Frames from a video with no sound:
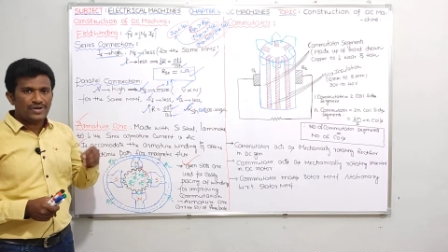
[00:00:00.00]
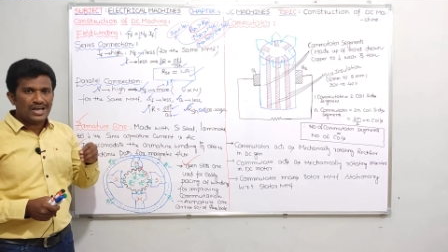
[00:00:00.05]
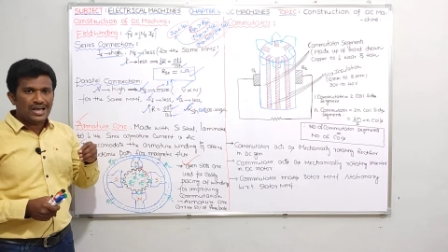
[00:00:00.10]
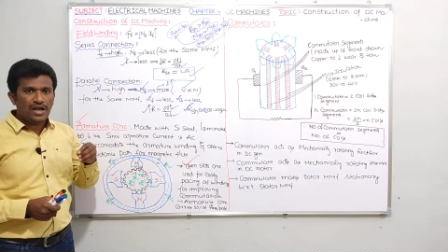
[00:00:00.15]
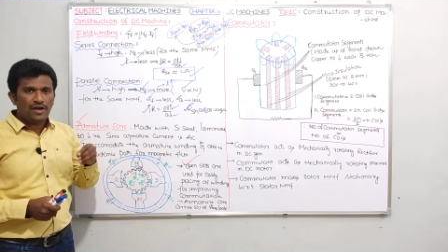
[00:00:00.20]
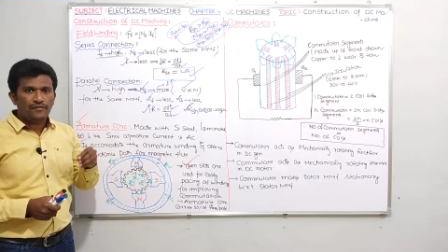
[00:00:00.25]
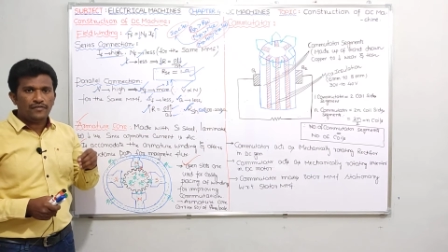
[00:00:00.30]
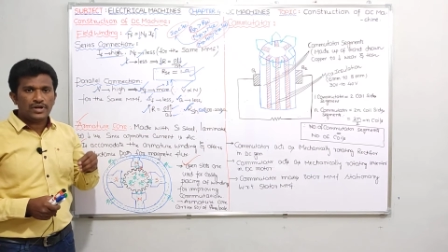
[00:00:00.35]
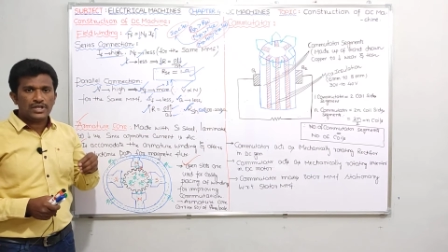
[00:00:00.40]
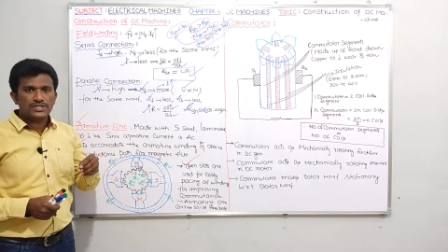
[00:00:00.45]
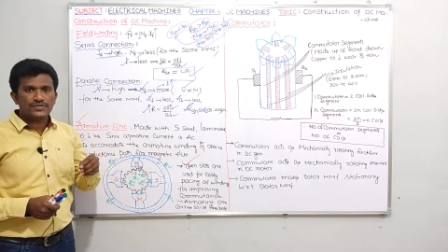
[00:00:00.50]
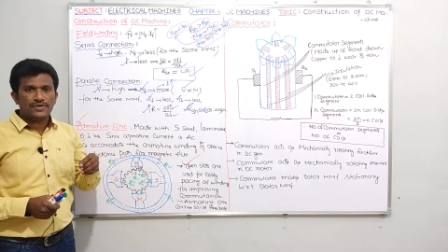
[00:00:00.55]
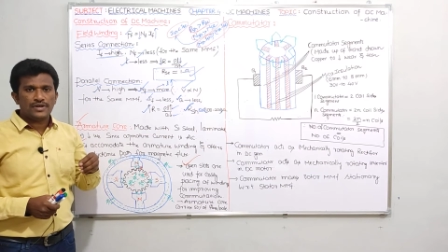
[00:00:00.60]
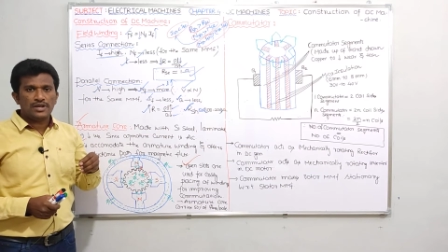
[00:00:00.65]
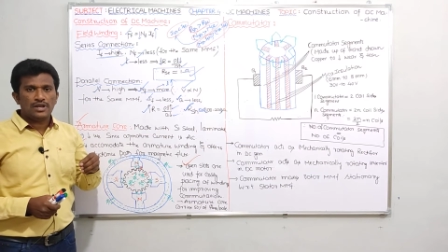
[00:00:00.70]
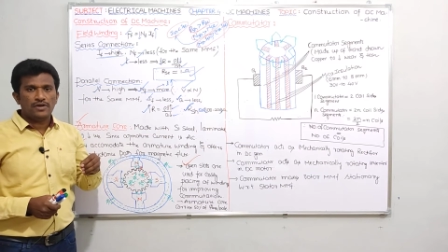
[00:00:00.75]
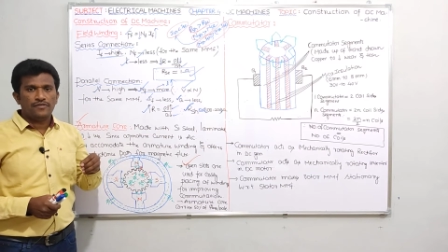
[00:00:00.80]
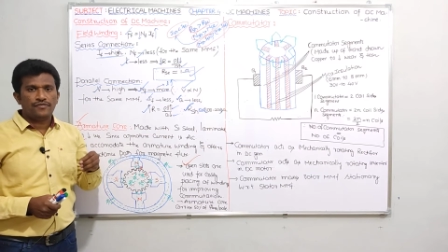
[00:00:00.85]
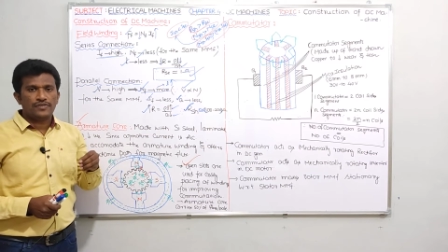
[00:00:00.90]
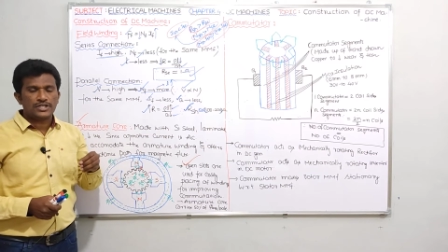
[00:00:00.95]
average
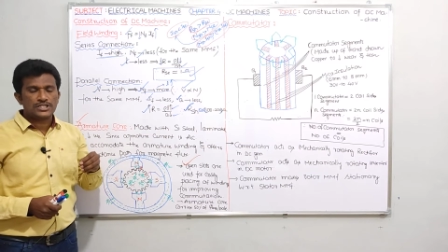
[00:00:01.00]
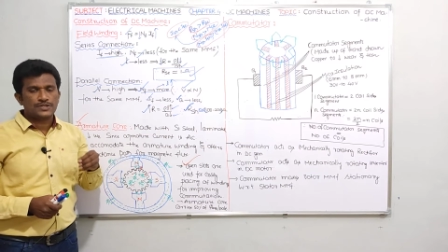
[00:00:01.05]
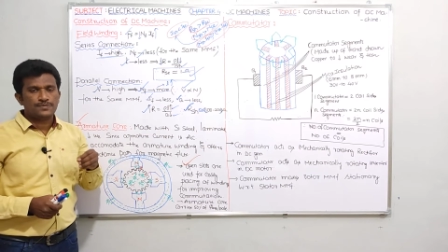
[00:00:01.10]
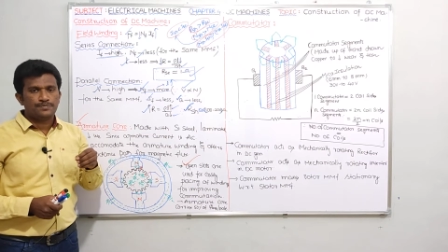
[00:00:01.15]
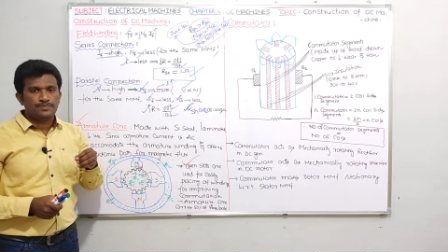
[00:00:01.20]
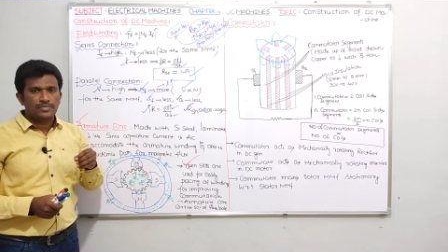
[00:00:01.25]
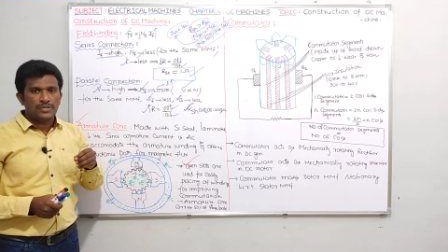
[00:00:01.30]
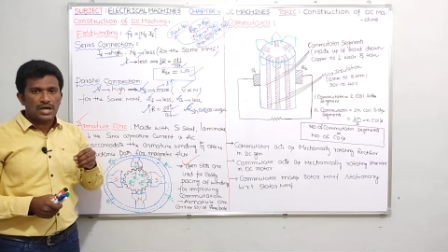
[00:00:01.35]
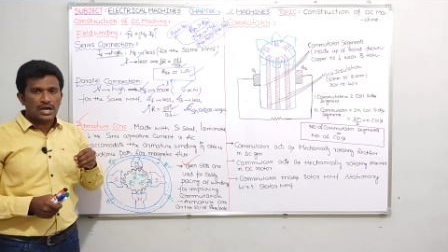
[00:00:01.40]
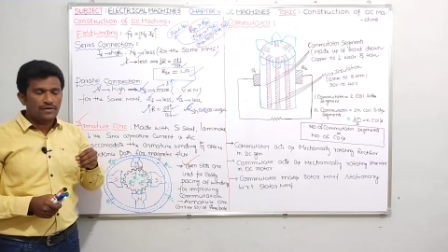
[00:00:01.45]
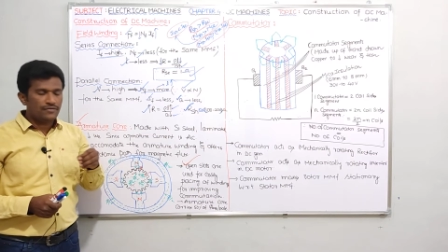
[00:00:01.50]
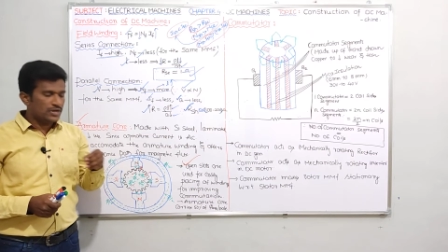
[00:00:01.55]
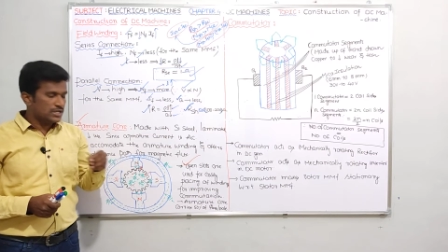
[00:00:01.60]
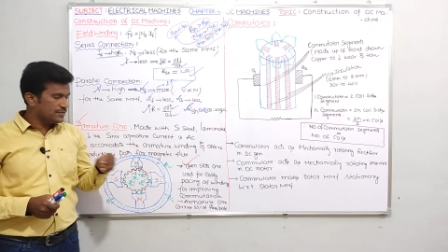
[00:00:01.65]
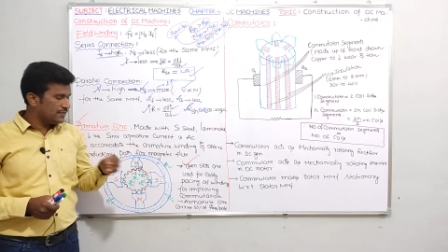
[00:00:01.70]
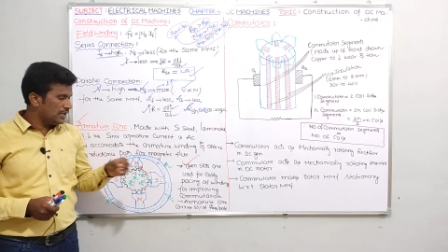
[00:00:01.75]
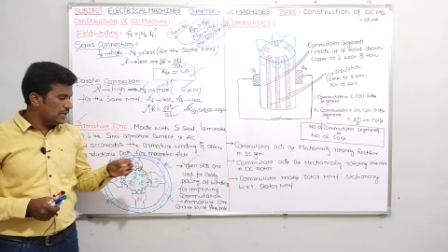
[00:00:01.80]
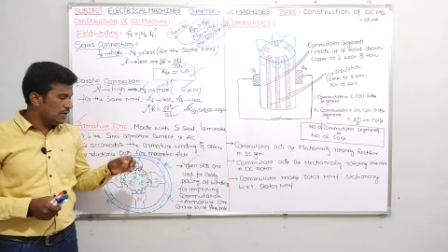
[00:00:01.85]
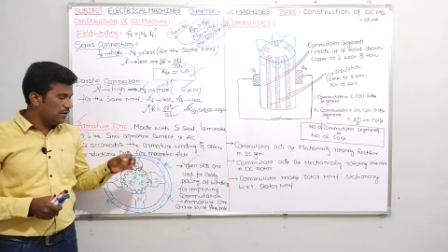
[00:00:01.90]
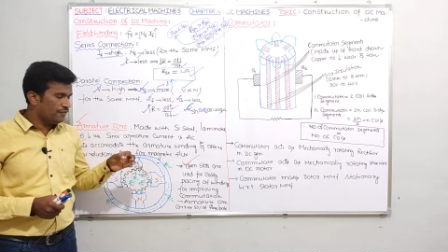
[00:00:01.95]
value of flux
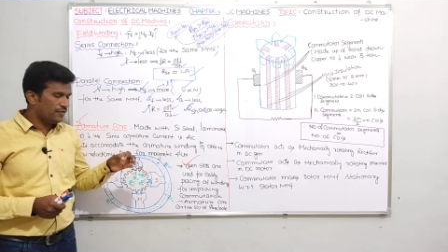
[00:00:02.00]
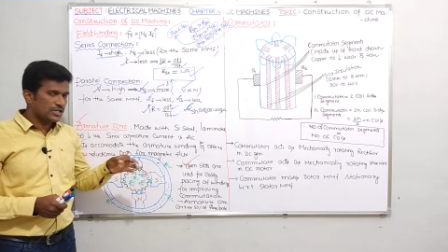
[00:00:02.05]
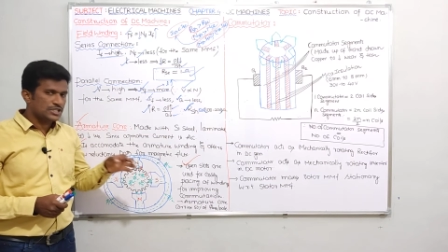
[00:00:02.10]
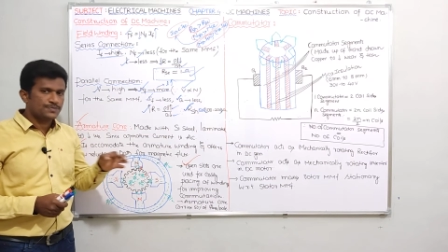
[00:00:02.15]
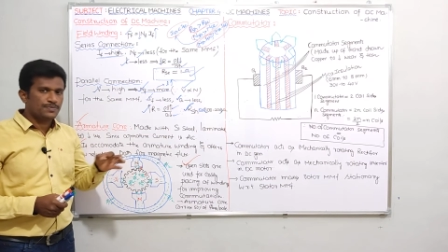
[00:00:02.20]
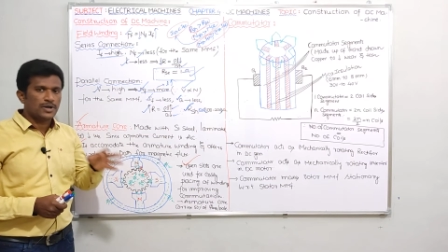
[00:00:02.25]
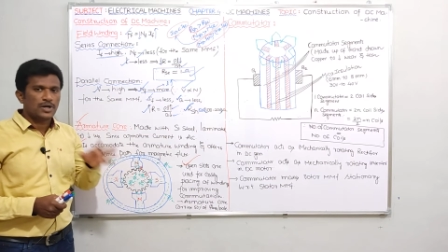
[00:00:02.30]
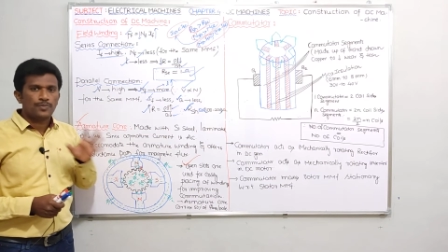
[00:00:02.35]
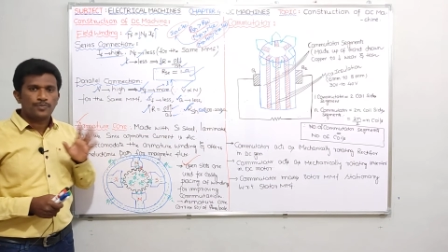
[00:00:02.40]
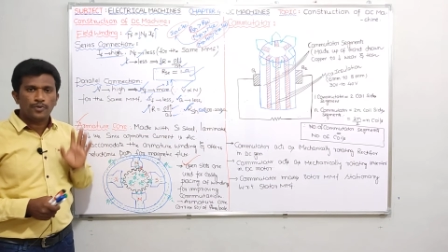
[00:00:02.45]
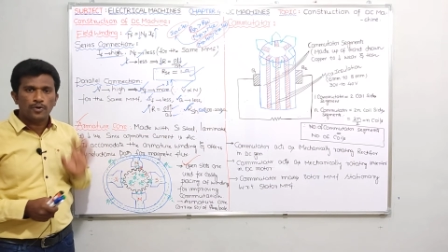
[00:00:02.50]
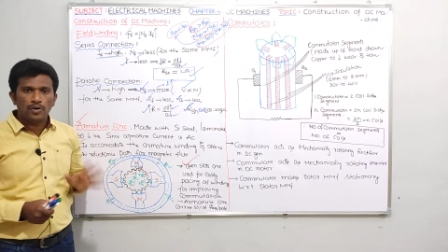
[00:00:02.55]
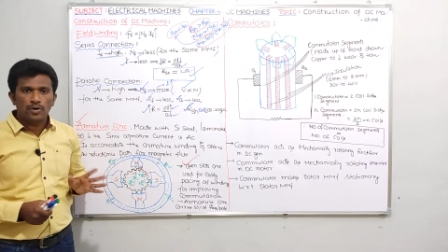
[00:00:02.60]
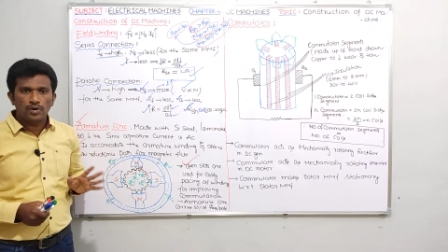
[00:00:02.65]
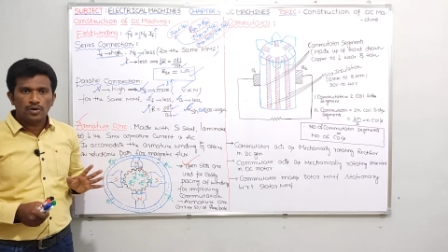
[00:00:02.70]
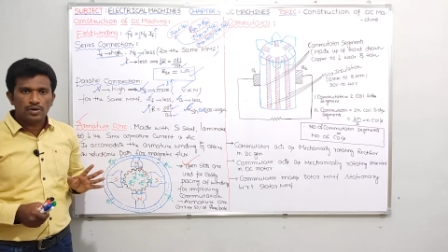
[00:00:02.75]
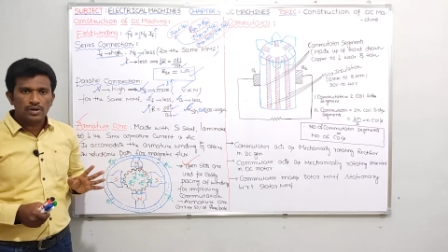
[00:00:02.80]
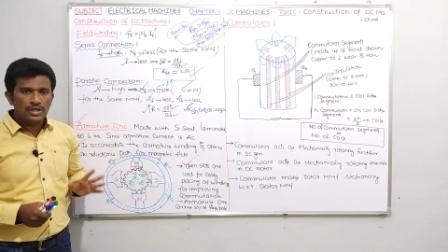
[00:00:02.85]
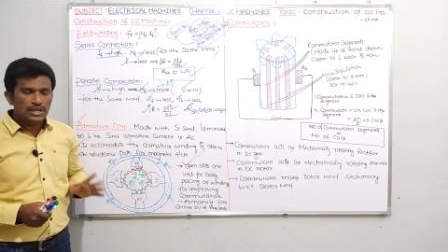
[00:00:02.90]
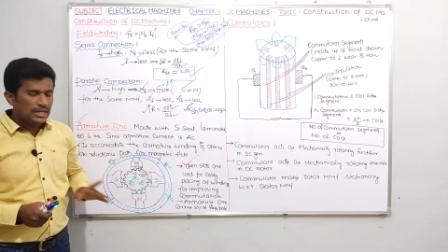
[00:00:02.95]
per
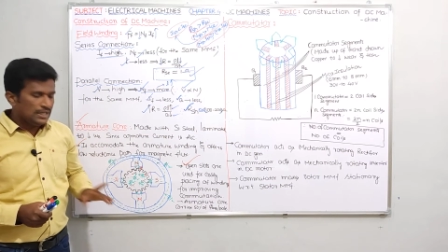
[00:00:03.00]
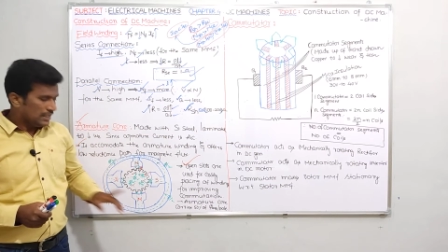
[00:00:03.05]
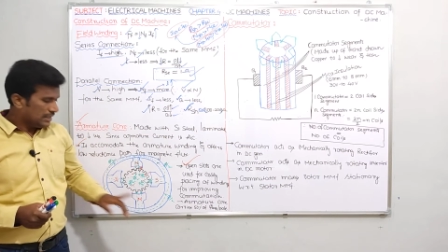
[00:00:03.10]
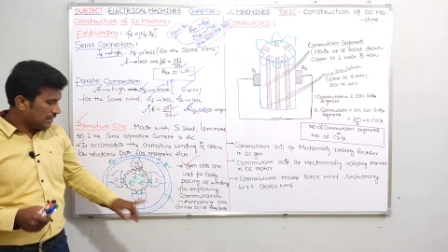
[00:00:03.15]
pole.